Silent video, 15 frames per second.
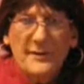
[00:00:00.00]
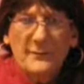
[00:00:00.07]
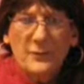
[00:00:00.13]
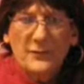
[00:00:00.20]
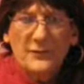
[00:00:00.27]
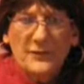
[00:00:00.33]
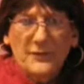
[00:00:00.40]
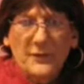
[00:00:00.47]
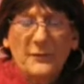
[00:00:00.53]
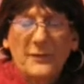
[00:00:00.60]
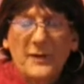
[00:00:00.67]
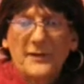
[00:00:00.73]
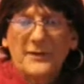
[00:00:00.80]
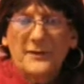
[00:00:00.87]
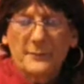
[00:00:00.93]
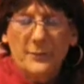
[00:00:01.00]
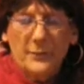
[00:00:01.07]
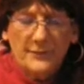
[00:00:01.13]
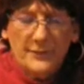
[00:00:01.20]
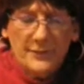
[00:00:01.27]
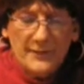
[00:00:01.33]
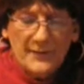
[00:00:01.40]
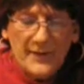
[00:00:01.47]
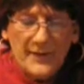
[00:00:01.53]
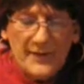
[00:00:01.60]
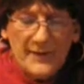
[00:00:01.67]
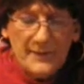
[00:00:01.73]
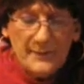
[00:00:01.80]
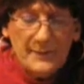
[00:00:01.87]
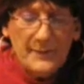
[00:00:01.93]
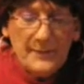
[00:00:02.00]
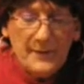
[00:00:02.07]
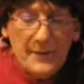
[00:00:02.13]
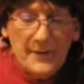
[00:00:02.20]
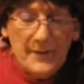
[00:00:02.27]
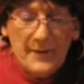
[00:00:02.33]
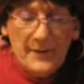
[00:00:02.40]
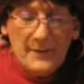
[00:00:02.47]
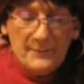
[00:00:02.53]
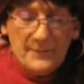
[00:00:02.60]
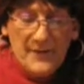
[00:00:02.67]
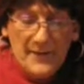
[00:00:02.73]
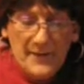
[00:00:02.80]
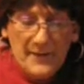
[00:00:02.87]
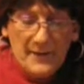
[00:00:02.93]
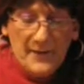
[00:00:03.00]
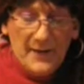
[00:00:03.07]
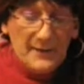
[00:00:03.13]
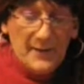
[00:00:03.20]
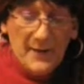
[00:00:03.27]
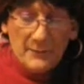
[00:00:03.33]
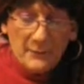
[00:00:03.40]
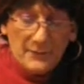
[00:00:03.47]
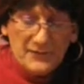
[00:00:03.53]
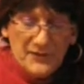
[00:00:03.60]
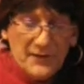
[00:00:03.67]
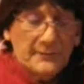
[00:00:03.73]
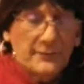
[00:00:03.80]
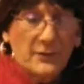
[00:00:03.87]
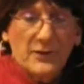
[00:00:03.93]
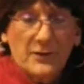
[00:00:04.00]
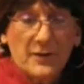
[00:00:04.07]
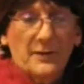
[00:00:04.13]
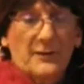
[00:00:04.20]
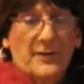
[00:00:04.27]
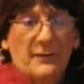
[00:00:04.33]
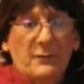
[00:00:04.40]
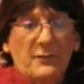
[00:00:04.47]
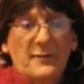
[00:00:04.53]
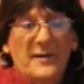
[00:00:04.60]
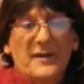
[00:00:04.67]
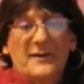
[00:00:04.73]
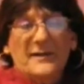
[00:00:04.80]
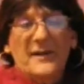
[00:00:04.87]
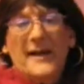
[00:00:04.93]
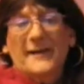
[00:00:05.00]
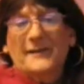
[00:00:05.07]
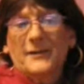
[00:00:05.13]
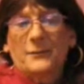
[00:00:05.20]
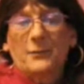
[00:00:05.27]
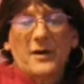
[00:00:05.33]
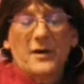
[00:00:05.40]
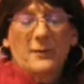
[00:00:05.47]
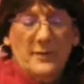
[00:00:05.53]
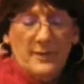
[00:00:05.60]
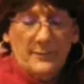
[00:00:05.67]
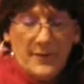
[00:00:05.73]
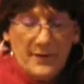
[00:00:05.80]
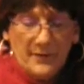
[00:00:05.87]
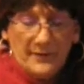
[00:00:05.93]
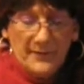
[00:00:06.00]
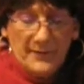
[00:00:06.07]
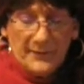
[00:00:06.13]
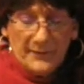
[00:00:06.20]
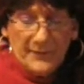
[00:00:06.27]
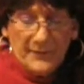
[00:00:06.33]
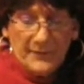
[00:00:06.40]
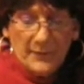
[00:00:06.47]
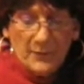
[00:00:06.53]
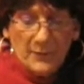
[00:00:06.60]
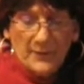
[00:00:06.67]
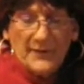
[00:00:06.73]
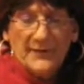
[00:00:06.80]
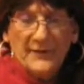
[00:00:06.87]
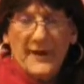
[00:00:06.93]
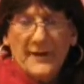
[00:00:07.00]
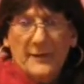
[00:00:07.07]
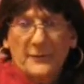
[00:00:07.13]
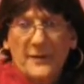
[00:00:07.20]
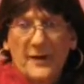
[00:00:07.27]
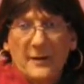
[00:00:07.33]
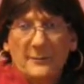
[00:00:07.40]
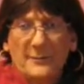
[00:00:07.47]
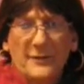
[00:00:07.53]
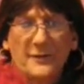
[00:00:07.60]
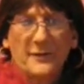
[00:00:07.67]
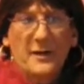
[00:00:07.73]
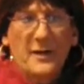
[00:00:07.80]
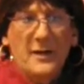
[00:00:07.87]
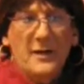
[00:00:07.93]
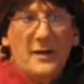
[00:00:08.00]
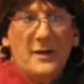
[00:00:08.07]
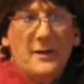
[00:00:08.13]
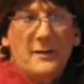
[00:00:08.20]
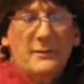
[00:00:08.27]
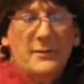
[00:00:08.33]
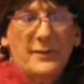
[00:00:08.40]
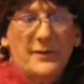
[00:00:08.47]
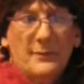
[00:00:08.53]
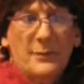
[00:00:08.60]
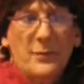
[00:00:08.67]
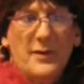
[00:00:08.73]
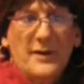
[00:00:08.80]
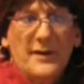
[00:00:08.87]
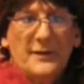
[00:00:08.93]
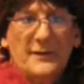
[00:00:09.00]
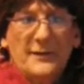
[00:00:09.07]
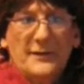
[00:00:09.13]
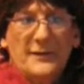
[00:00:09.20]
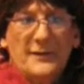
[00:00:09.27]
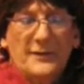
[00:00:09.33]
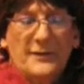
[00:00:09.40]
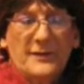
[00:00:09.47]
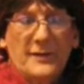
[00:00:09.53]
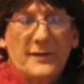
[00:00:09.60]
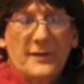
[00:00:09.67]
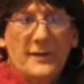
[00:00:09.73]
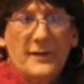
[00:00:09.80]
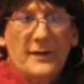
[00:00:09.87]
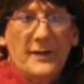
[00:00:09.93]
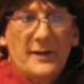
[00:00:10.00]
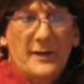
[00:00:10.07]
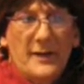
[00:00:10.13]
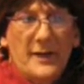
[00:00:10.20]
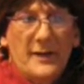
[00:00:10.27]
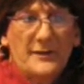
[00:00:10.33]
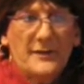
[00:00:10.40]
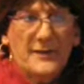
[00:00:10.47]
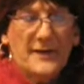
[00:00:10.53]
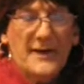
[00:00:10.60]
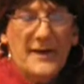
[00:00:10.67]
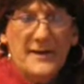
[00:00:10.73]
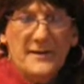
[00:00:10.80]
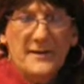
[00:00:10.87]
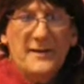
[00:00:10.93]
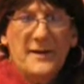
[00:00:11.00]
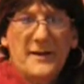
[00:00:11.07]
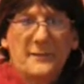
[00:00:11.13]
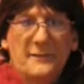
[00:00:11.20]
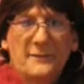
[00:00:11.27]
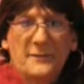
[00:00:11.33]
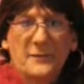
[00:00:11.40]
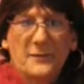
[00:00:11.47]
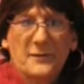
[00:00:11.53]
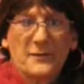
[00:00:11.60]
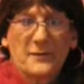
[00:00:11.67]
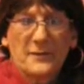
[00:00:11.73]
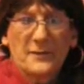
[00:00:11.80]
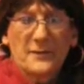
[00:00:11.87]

everyone to know that I support this lady. And I thought it was Jennifer Clark that was being attacked as well, but apparently it's just Laura Lynn Tyler Thompson. But the point is as a candidate for